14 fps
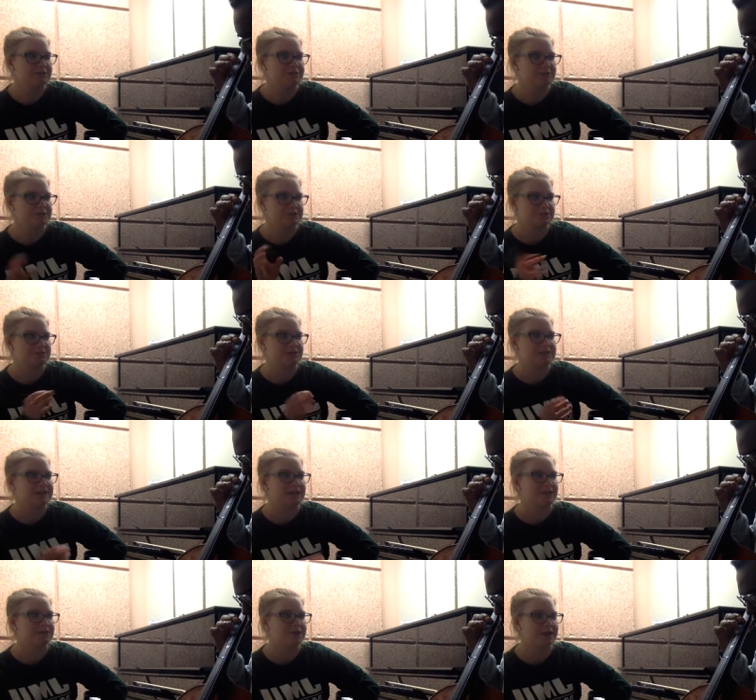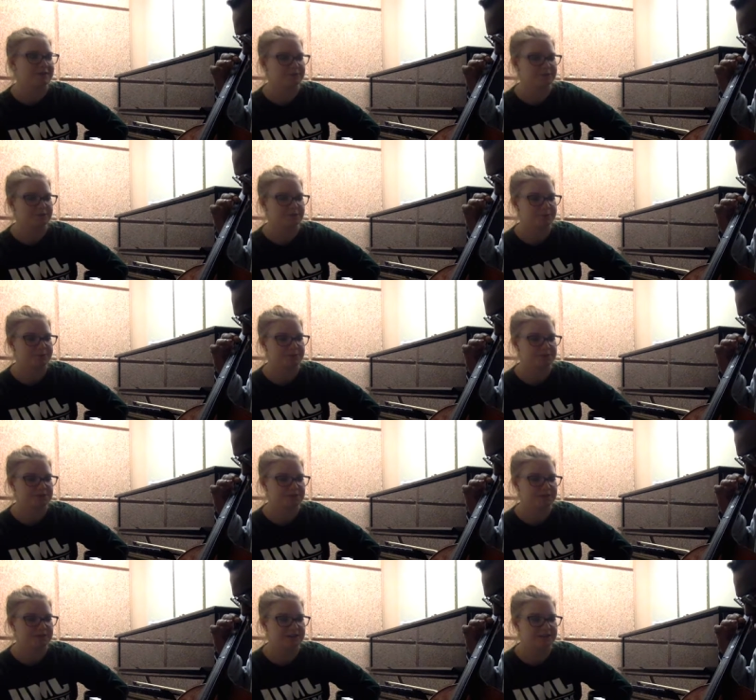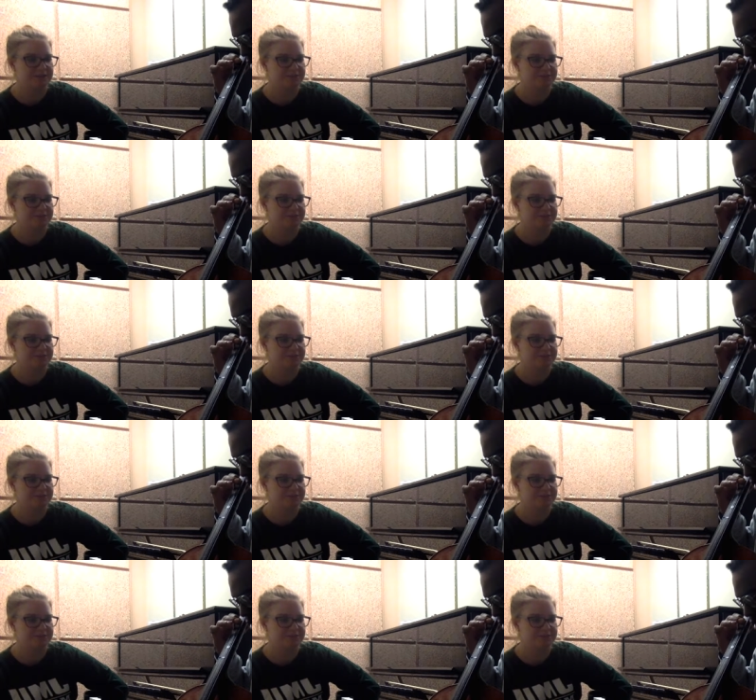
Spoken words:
to push the string down and have a little more pressure on it.